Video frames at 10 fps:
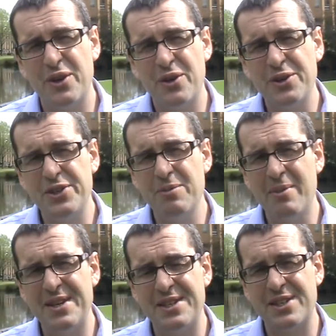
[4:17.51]
not to
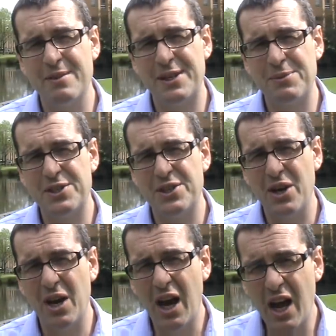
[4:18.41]
magic so much which
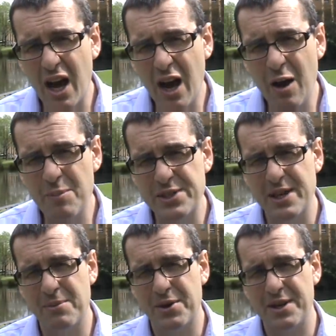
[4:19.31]
harms
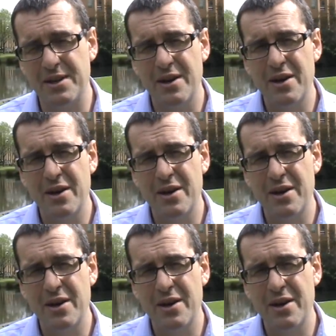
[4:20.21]
somebody,